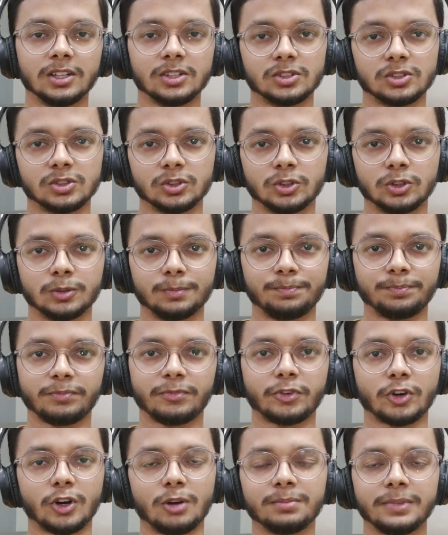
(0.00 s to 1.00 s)
So
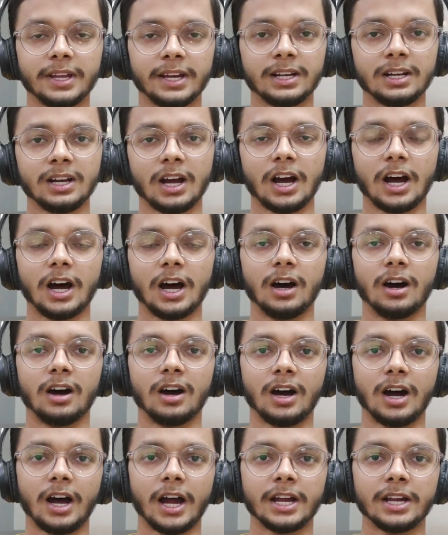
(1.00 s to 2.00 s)
from then
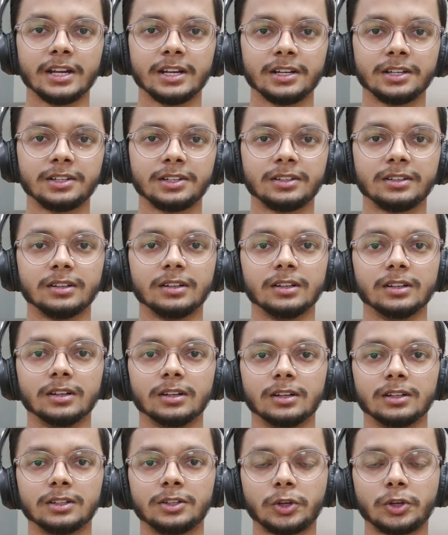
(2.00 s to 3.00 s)
I
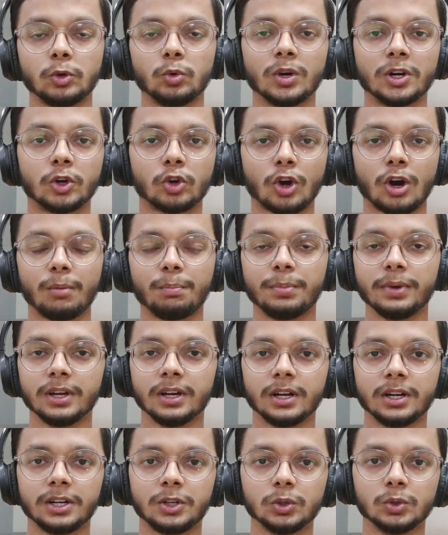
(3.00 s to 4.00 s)
took a drop
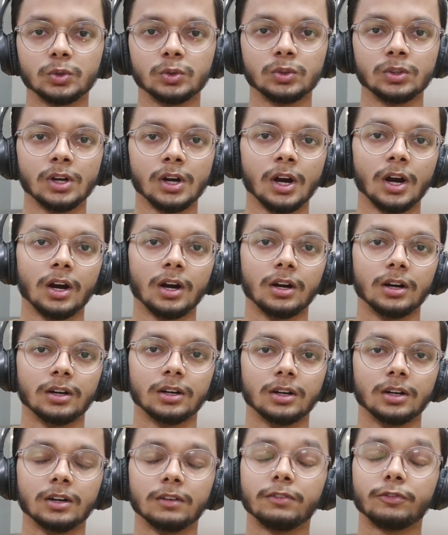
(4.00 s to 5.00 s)
year to
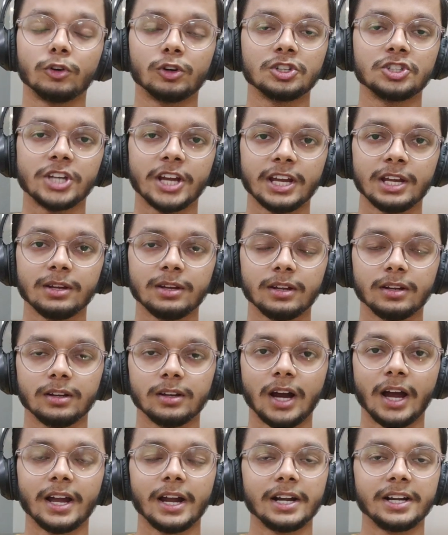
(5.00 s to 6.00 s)
for
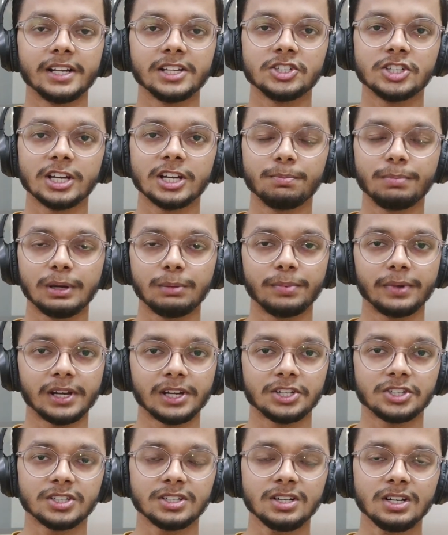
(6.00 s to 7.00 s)
IIT JEE
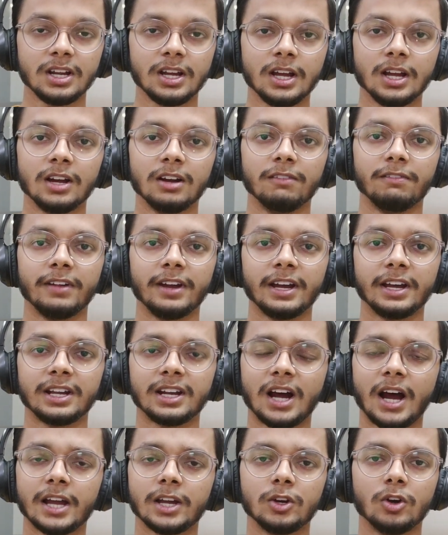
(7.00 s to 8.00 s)
preparation,
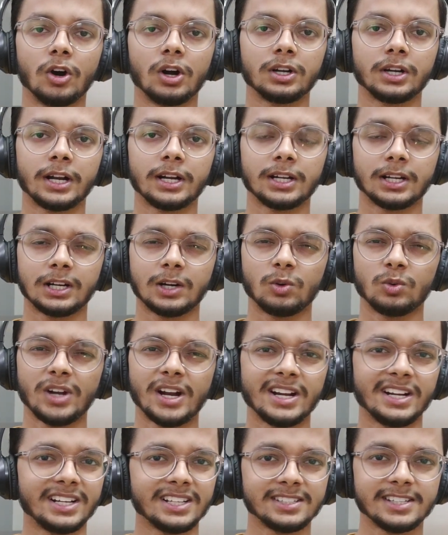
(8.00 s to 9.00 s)
where I got at around
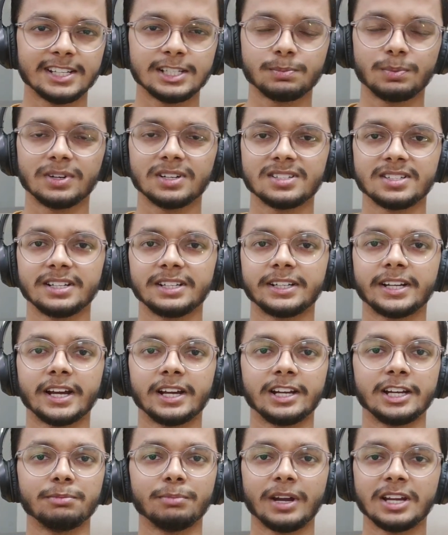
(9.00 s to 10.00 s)
96
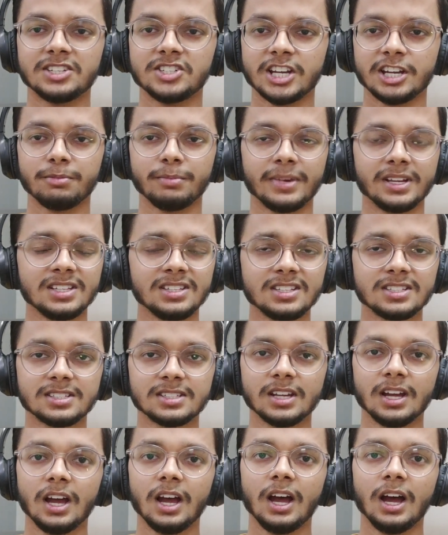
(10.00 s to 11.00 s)
percentile in my JEE
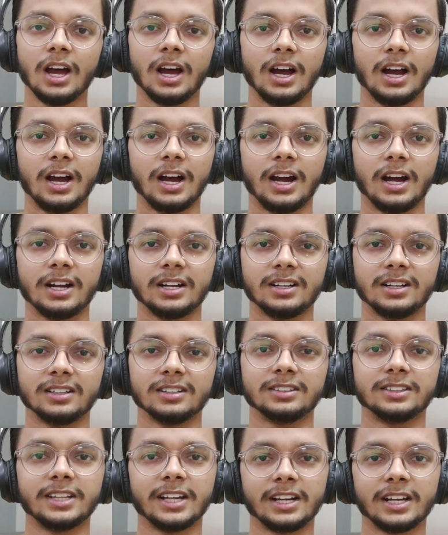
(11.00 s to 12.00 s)
mains. And
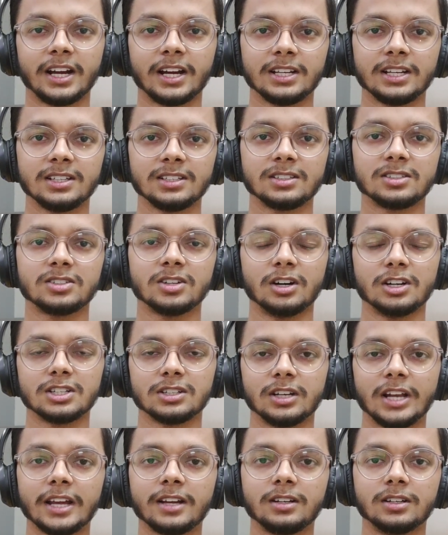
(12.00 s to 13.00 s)
then I saw,
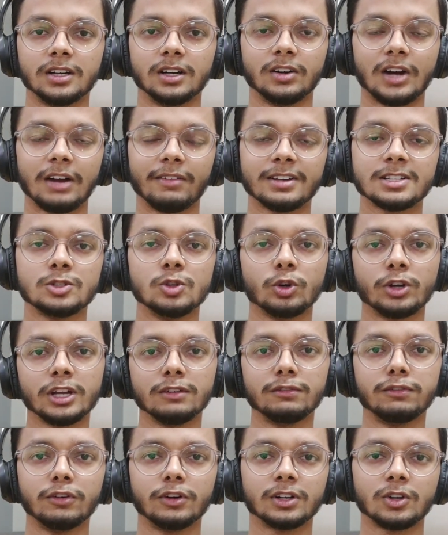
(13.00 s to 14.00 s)
like, I was
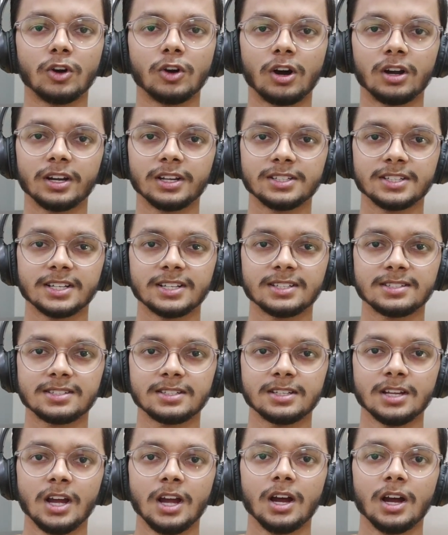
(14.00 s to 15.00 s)
looking for
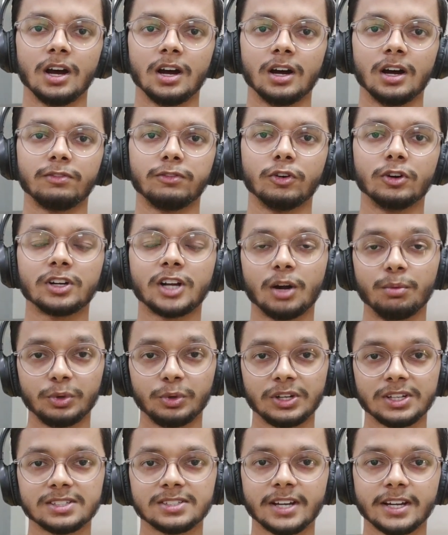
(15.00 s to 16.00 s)
colleges for
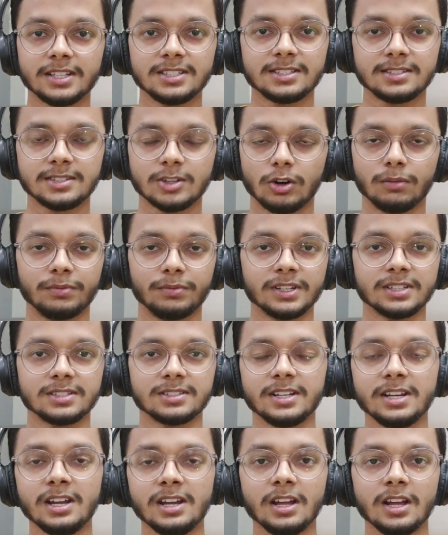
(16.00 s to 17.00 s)
computer science,
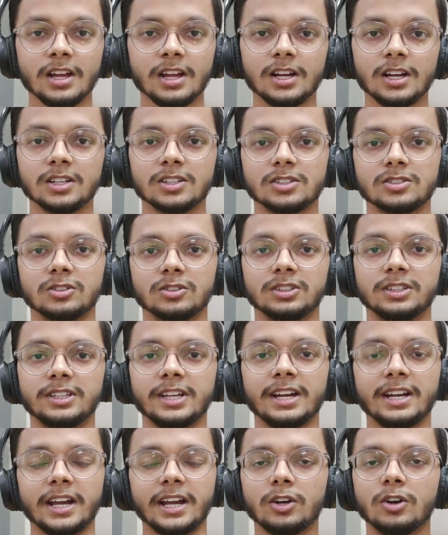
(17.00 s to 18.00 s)
obviously. So
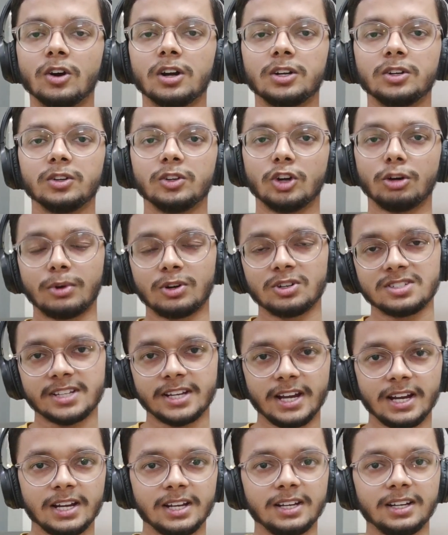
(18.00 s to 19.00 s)
then I got to know about
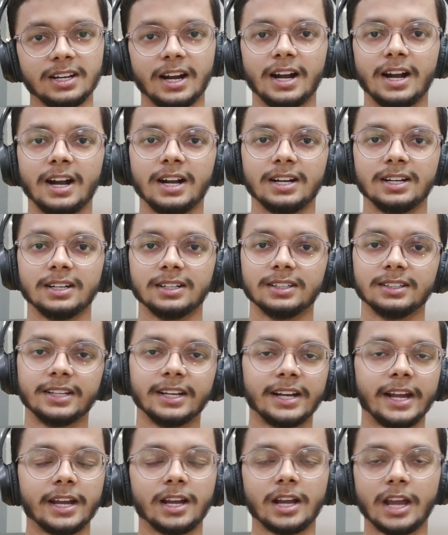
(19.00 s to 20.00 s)
Skiller, and
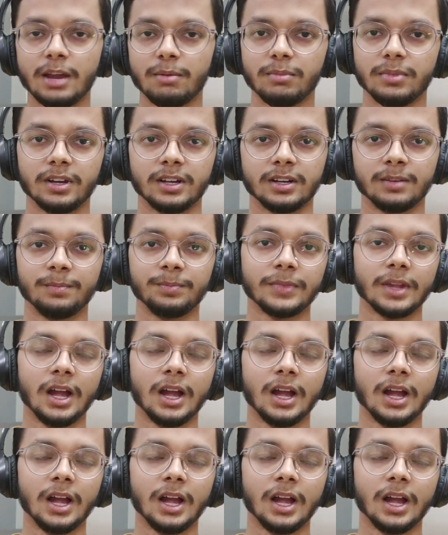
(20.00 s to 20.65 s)
then I came here.